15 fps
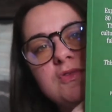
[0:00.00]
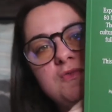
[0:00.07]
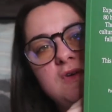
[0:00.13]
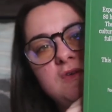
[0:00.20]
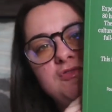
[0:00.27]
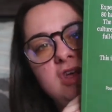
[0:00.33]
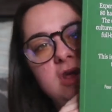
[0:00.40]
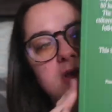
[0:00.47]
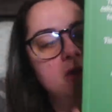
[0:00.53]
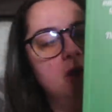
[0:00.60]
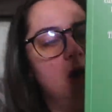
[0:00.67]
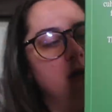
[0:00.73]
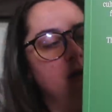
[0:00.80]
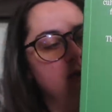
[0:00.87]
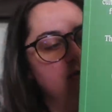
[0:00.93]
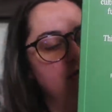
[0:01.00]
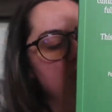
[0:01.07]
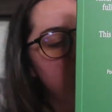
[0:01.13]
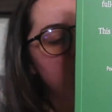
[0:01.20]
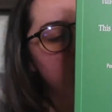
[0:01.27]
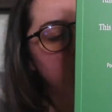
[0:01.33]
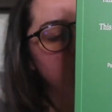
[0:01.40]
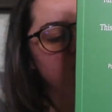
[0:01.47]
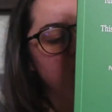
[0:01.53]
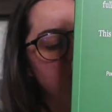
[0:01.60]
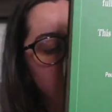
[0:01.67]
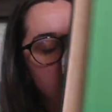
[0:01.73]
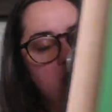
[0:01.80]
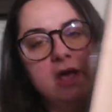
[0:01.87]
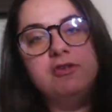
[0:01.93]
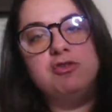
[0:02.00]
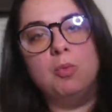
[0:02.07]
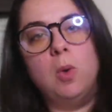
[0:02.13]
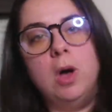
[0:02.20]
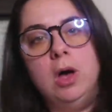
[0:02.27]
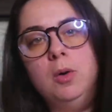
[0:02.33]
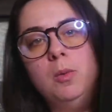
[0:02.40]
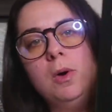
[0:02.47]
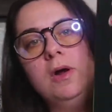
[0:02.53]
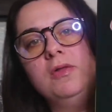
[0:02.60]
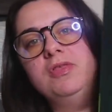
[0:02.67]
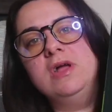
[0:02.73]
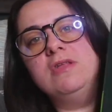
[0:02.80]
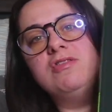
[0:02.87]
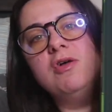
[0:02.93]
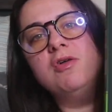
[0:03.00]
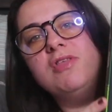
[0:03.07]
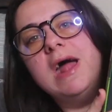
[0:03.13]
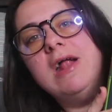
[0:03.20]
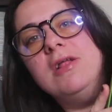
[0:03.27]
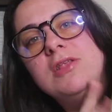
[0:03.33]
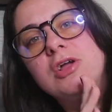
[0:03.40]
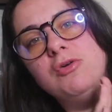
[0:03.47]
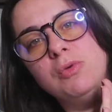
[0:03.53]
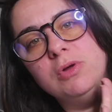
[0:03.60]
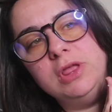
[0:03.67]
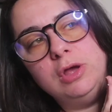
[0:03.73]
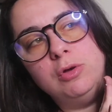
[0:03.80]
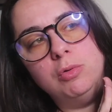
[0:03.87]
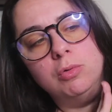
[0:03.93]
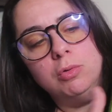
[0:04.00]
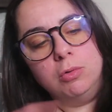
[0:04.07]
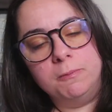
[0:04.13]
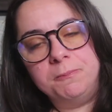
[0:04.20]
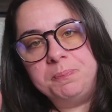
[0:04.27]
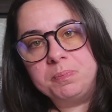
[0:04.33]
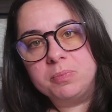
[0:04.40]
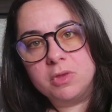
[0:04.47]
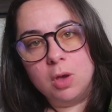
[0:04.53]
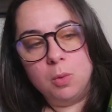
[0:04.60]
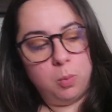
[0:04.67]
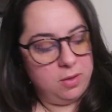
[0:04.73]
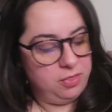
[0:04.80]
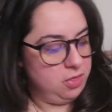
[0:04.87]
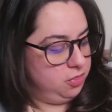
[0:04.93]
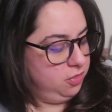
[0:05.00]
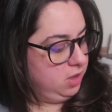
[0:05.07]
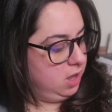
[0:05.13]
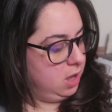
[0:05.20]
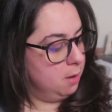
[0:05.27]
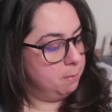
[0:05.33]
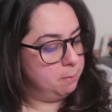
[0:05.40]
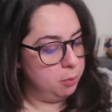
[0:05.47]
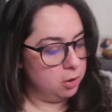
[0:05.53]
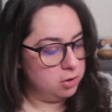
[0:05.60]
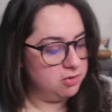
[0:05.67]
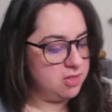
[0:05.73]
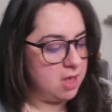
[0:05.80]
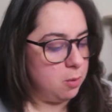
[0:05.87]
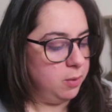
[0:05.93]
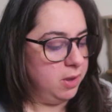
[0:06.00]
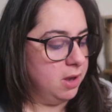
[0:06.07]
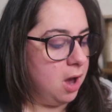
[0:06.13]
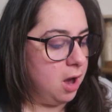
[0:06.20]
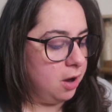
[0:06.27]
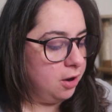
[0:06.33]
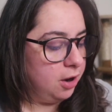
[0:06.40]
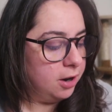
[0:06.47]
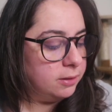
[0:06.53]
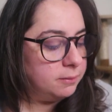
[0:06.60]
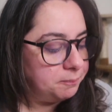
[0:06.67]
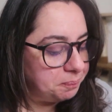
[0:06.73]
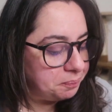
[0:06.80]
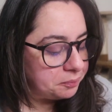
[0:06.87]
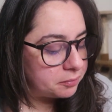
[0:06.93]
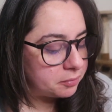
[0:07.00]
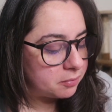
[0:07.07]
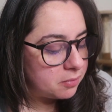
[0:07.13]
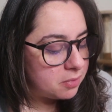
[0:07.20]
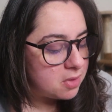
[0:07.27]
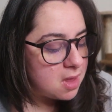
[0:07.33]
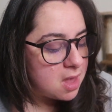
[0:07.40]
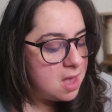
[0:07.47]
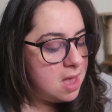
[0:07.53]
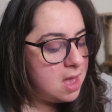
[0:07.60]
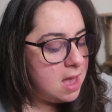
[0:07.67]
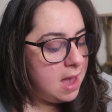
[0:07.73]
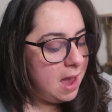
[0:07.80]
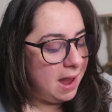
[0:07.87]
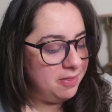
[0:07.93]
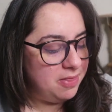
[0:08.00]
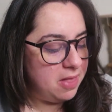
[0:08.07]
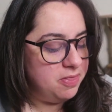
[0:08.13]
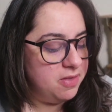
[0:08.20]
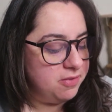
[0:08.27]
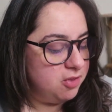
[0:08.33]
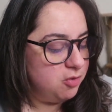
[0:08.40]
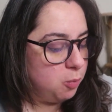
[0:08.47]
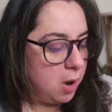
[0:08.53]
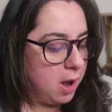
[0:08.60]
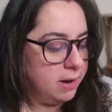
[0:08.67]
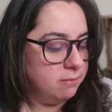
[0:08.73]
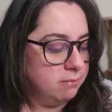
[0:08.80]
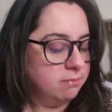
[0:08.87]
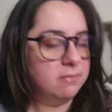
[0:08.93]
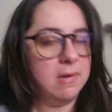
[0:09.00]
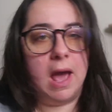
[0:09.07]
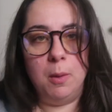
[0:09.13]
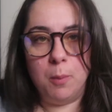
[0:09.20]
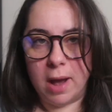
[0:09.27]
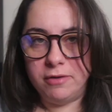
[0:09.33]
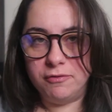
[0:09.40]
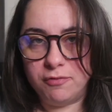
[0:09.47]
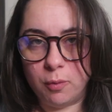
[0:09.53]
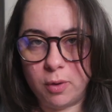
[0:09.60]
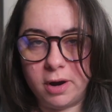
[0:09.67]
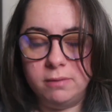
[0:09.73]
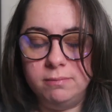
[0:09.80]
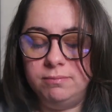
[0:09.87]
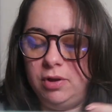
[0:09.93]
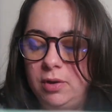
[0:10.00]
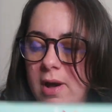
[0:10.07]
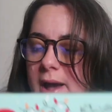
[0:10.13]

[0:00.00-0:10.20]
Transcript: was fifteen dollars, which I think is well worth it. So that'll look really cool with the books that we got her. And then this is what I went for, you